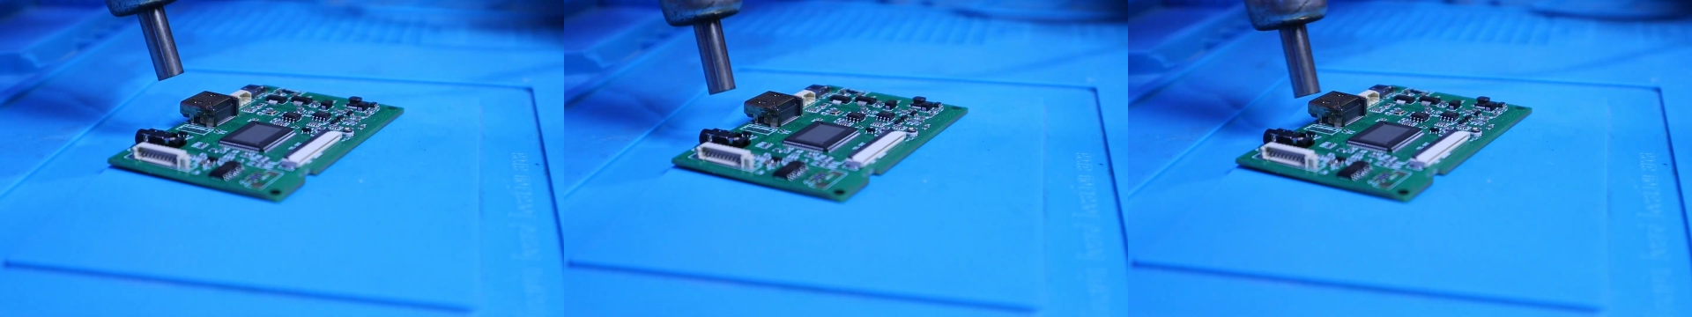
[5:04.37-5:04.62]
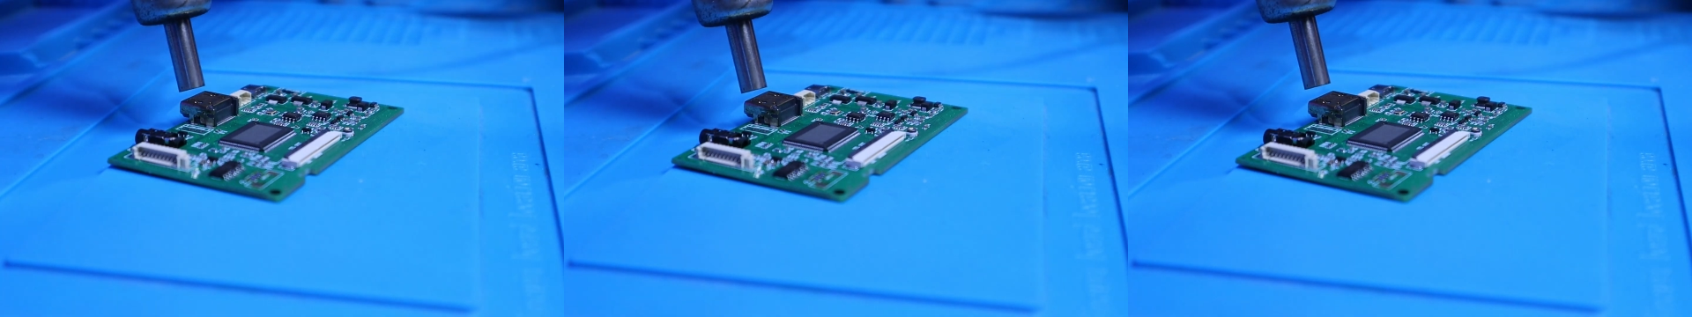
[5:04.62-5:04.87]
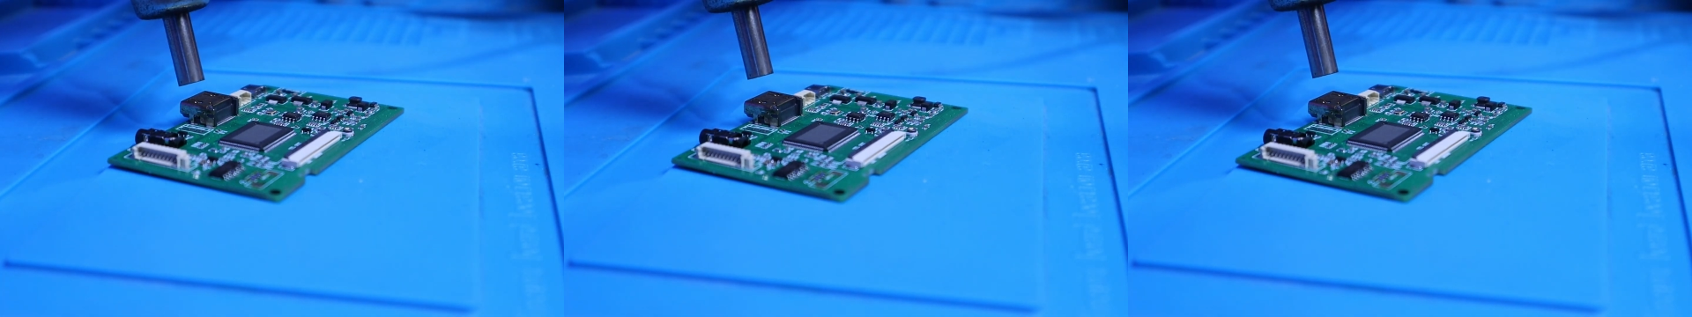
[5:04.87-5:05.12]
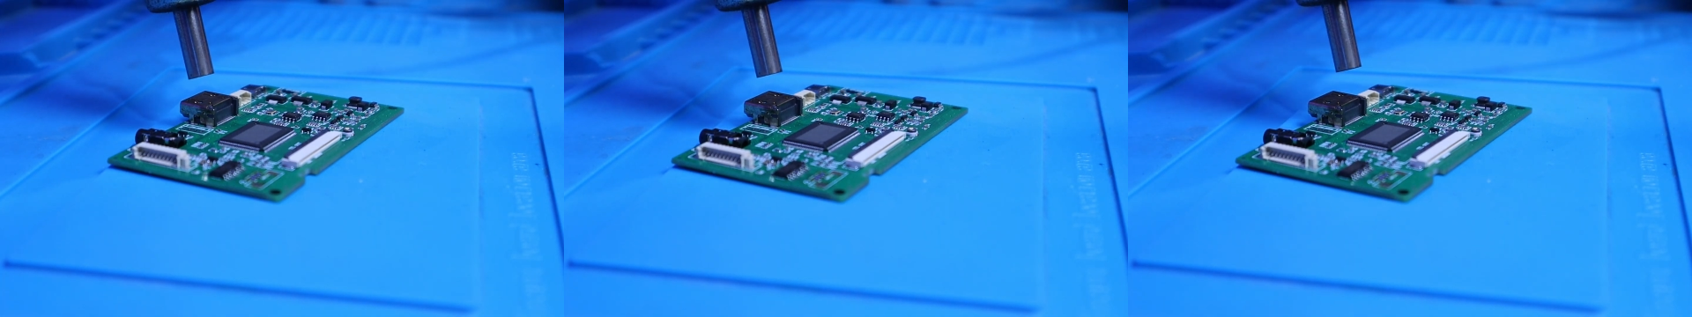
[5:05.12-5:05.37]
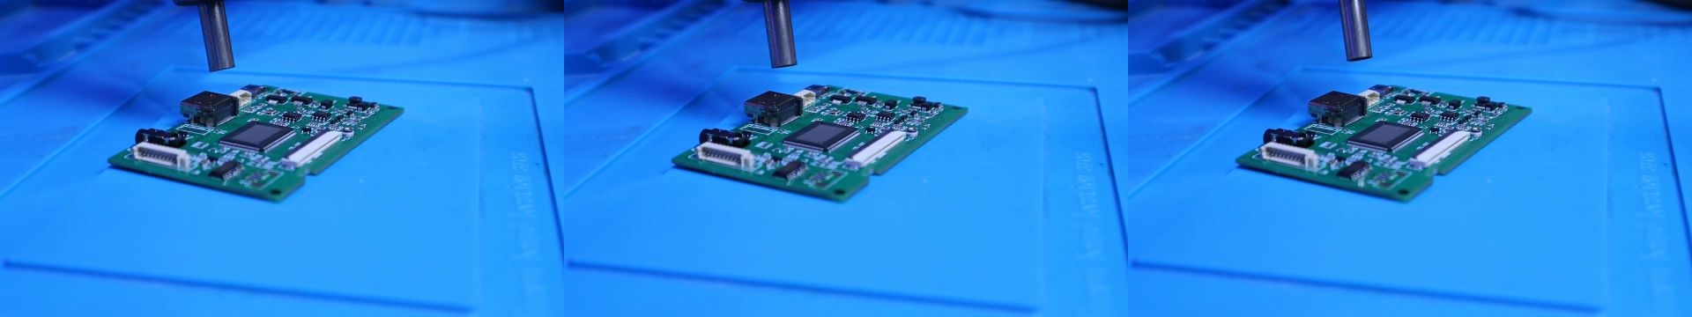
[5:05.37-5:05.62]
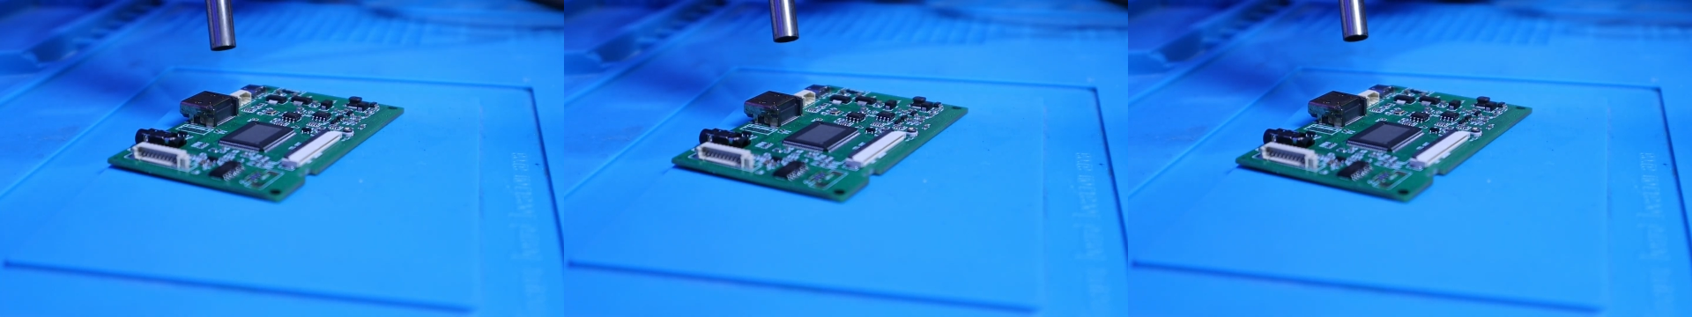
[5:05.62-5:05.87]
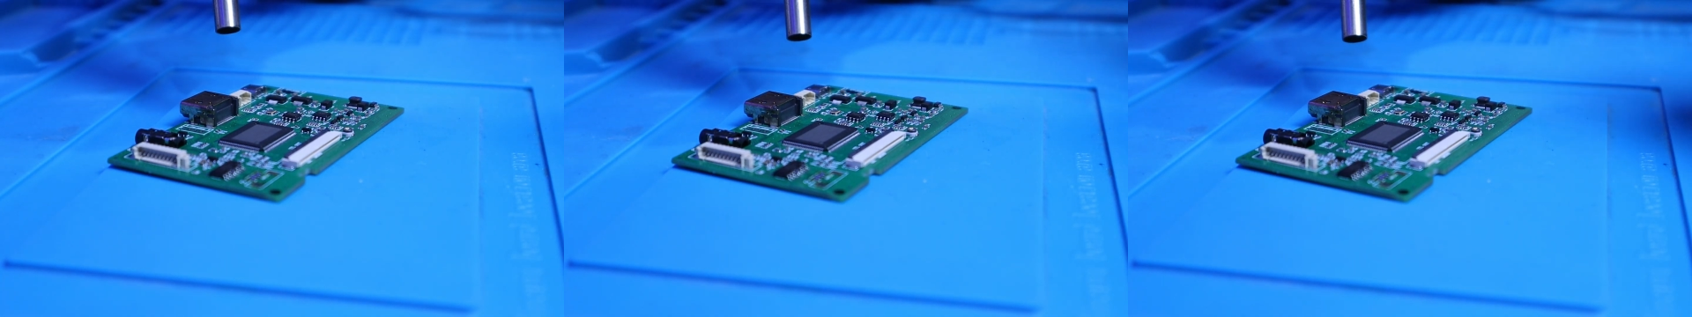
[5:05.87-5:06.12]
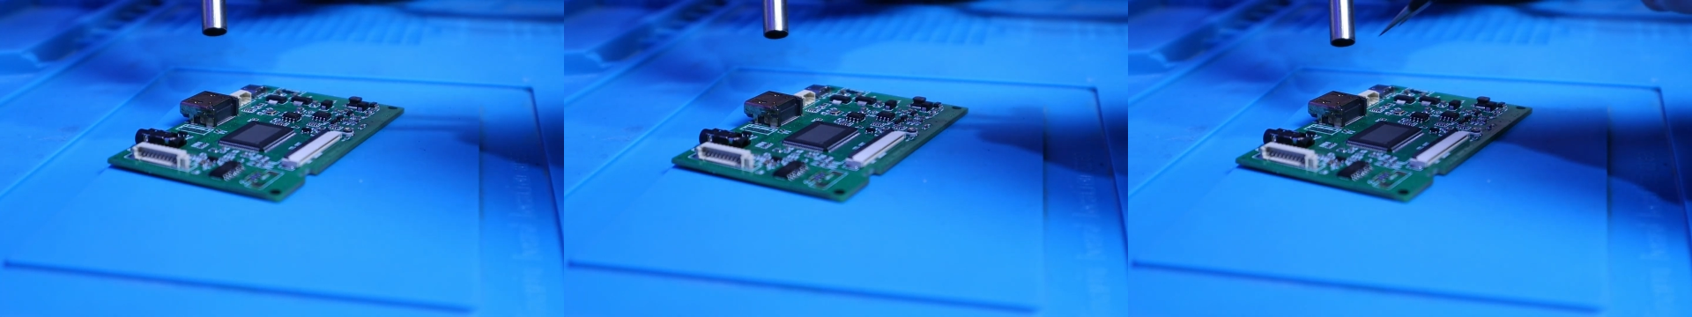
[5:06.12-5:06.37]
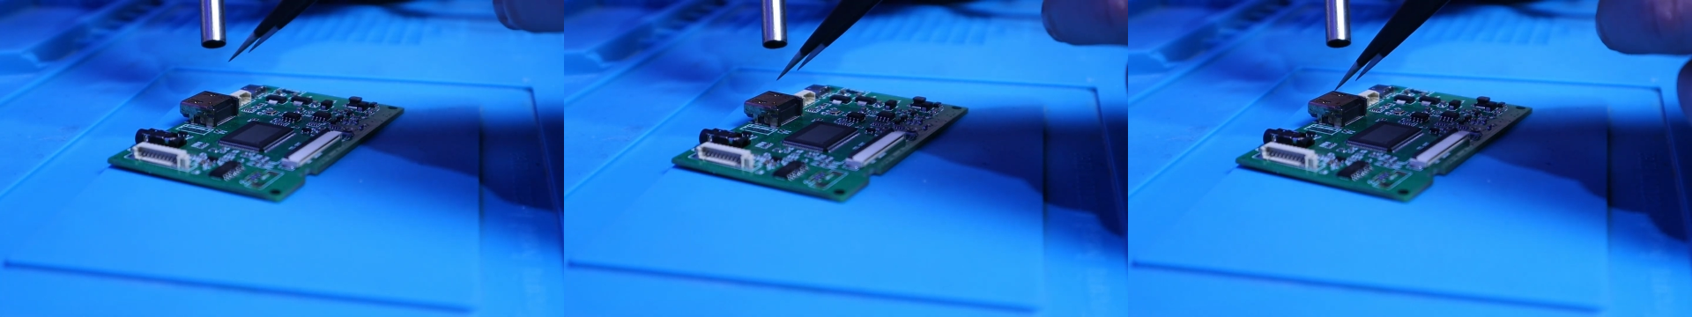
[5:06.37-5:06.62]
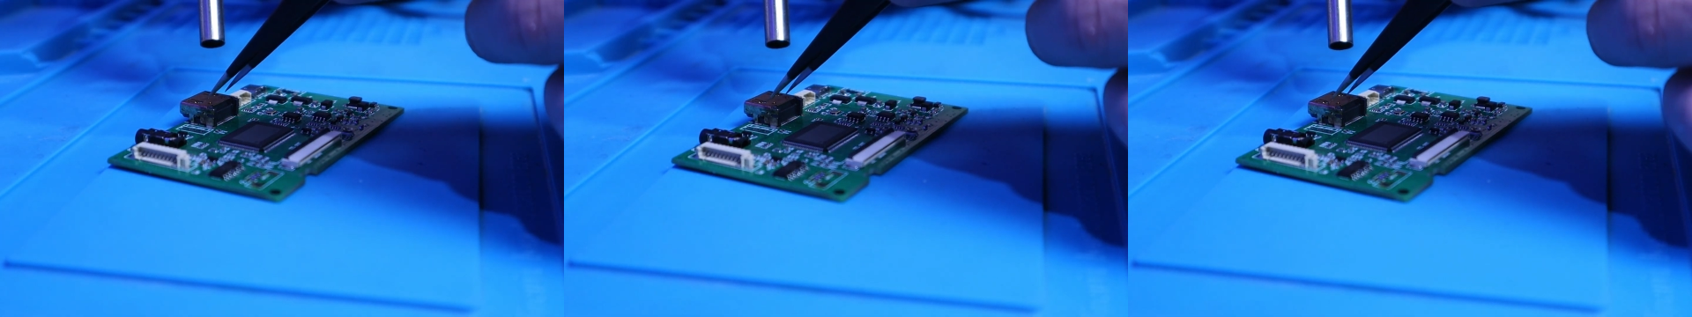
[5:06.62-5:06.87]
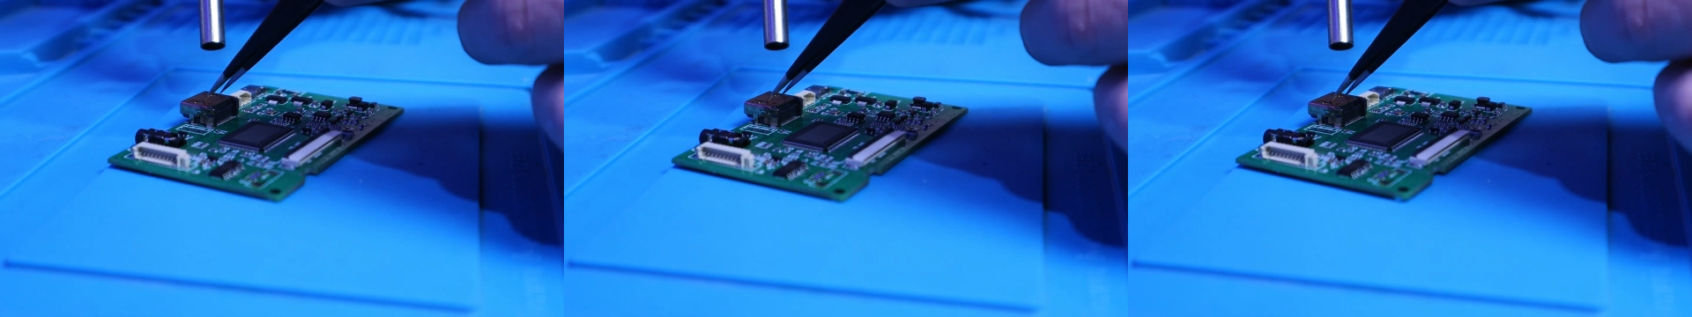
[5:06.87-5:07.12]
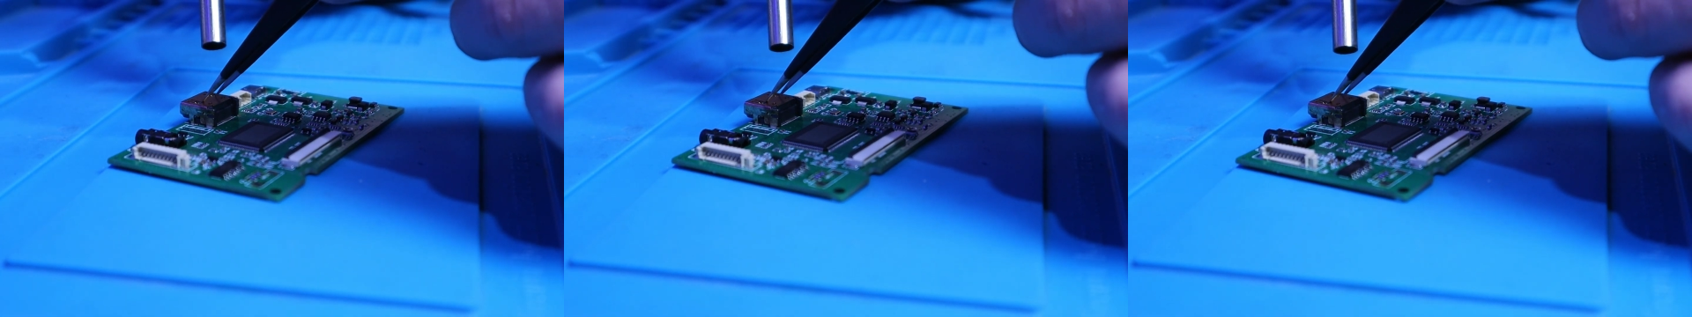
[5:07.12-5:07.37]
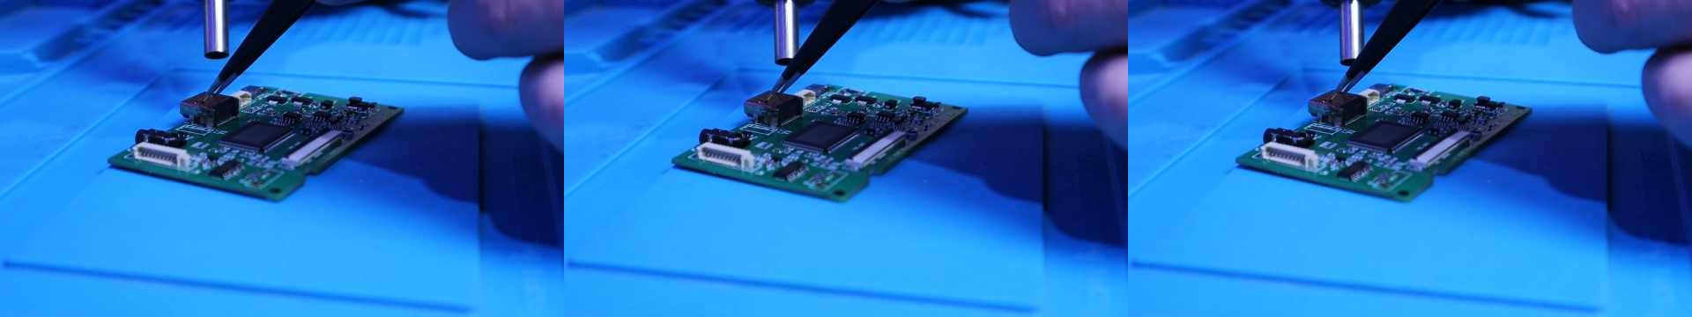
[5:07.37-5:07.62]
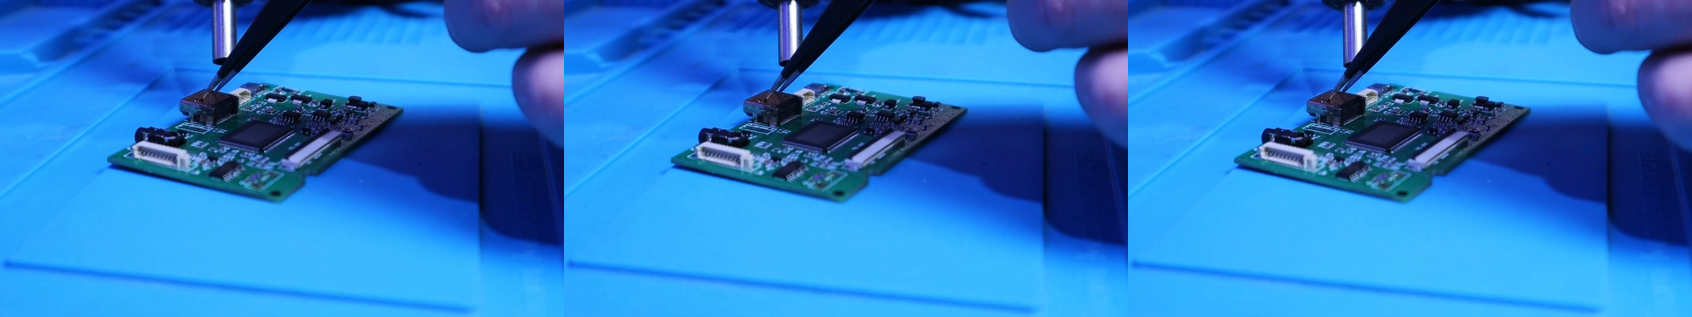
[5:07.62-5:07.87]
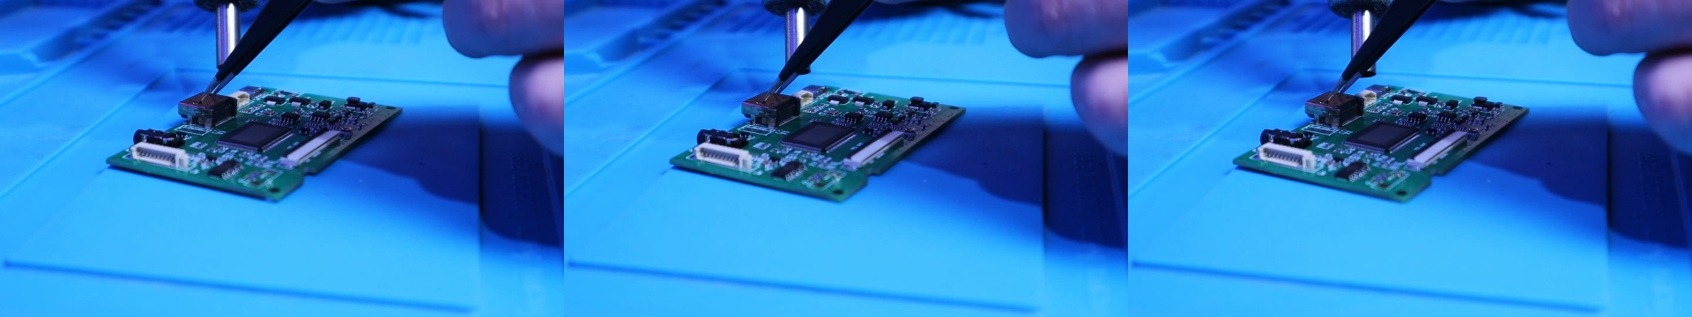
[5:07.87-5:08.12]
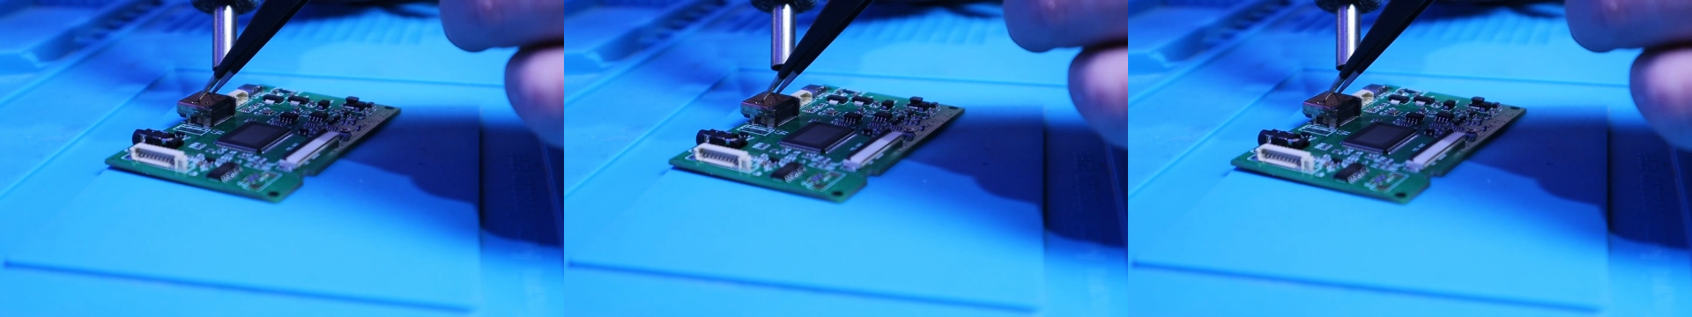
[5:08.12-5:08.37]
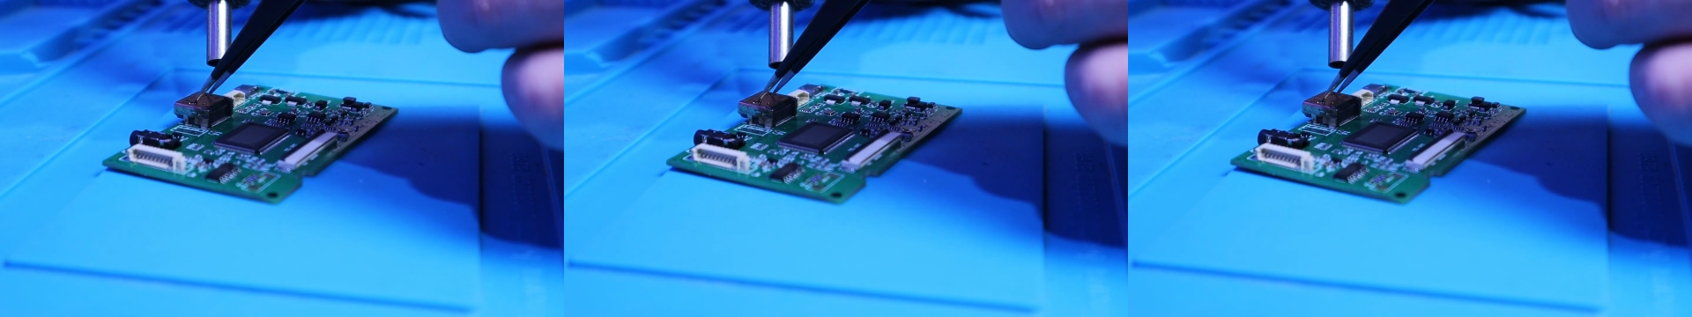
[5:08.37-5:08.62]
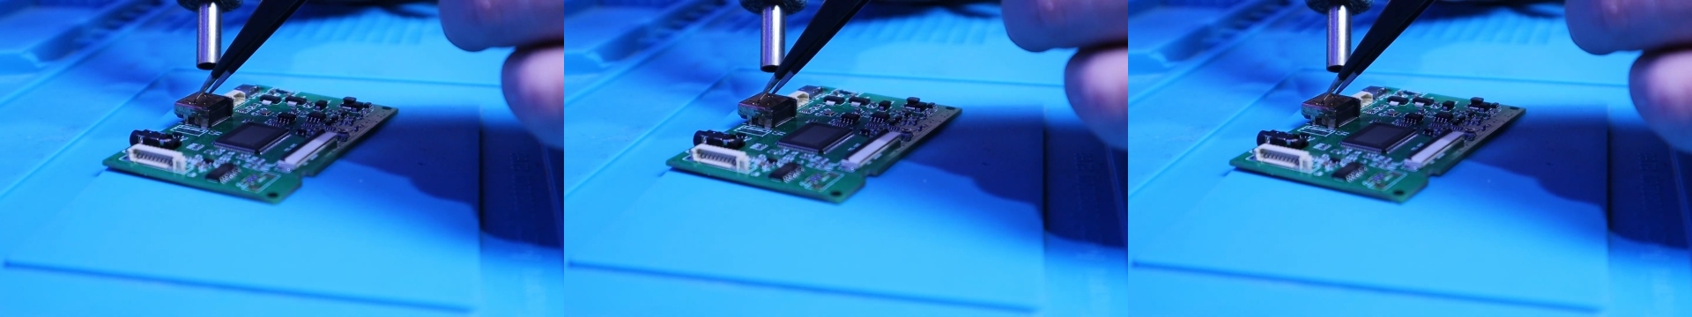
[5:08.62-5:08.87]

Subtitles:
Nobody's mouth can be seen.